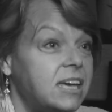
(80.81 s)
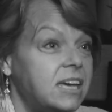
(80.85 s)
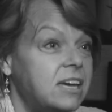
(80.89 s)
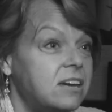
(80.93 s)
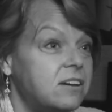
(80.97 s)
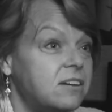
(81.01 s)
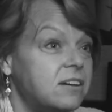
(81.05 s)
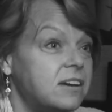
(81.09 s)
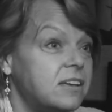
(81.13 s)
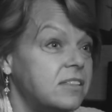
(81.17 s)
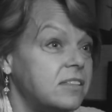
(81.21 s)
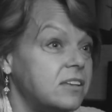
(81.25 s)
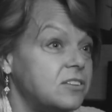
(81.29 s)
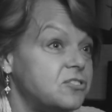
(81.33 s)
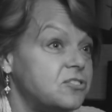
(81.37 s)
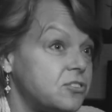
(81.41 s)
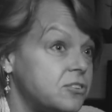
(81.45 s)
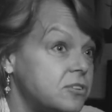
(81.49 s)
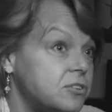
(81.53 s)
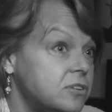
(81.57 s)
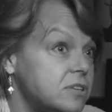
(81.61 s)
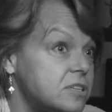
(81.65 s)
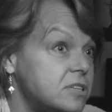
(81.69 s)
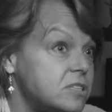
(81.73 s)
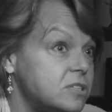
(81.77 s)
Here in the
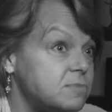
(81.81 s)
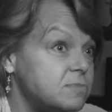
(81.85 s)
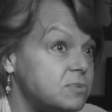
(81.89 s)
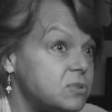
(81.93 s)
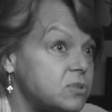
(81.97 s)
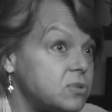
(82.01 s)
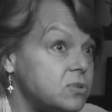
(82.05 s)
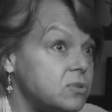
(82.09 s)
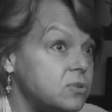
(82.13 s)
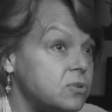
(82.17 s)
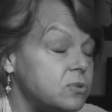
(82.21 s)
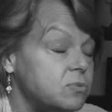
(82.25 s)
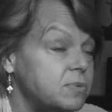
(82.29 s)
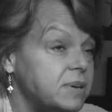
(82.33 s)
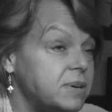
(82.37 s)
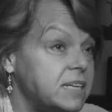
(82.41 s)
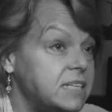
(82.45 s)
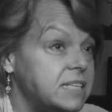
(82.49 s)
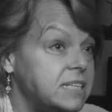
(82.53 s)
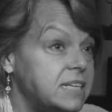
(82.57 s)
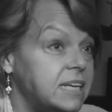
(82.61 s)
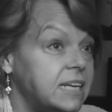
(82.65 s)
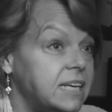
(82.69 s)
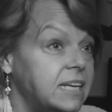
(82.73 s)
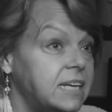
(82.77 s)
journalism school,
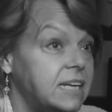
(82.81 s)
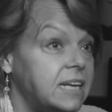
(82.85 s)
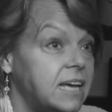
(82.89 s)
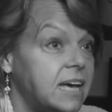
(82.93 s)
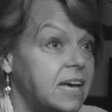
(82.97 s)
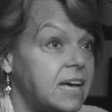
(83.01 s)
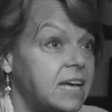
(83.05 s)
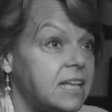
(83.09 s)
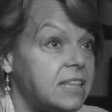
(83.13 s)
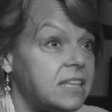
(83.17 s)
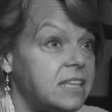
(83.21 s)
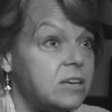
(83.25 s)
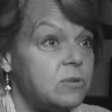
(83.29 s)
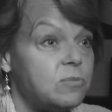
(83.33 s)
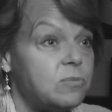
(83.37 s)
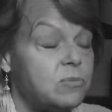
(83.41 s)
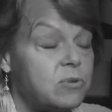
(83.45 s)
we did the